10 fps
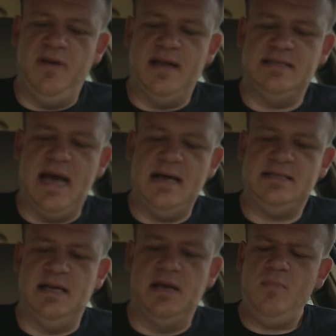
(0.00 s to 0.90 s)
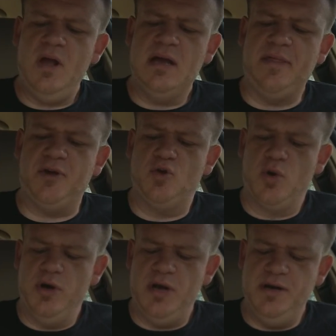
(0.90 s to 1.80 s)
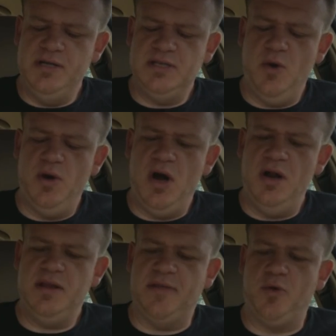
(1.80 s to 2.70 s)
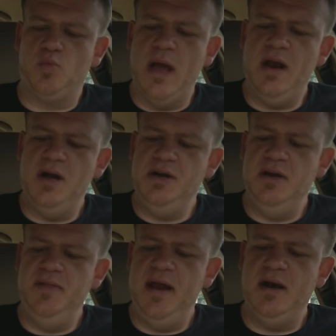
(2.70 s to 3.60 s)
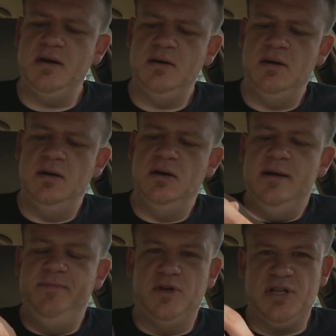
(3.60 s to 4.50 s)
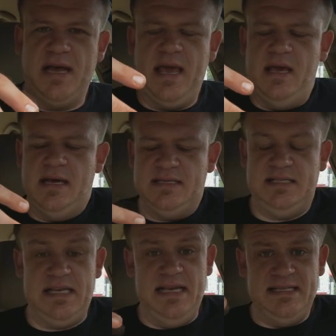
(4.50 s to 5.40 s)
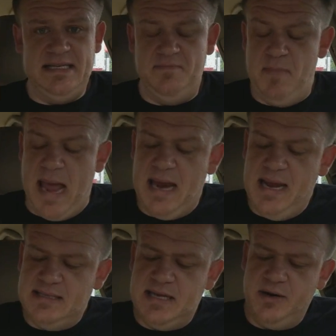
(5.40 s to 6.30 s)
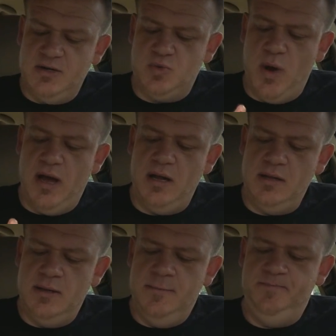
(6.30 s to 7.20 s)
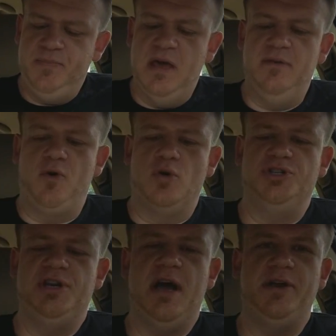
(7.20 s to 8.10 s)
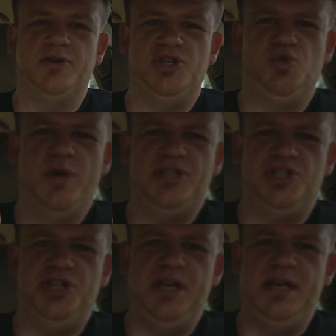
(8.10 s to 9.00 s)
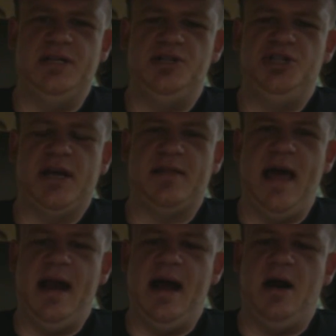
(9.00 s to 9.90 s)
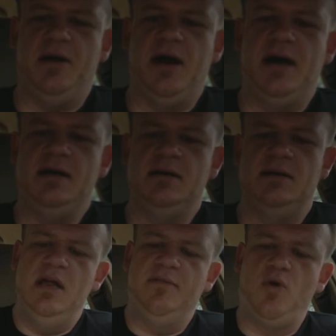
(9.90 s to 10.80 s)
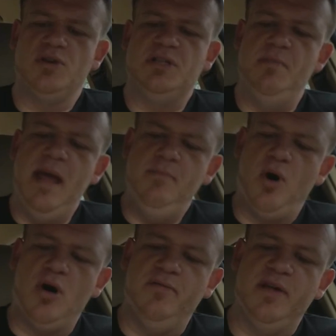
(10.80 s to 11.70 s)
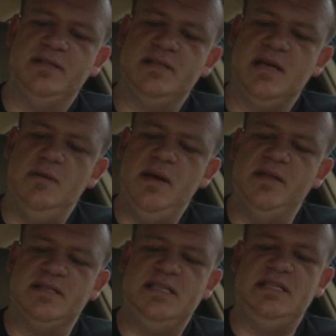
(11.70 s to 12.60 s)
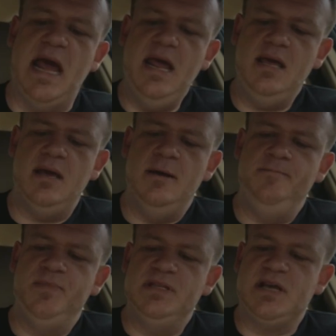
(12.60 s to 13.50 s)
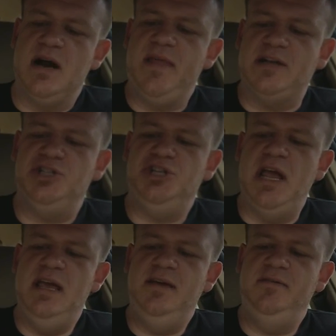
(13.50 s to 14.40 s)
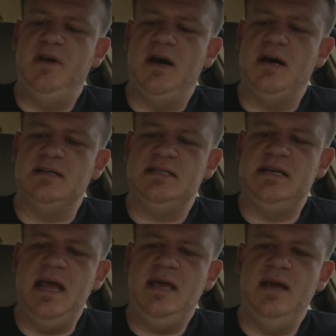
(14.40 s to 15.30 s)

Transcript: fantastic. Got the grilled onions going on, got the red onion in there. There's like a, a uh, seasoned mayonnaise here as well. And of course you got your Swiss cheese. Check that out, huh? And of course the main part of this is gonna be the steak. It's kind of that shaved uh, steak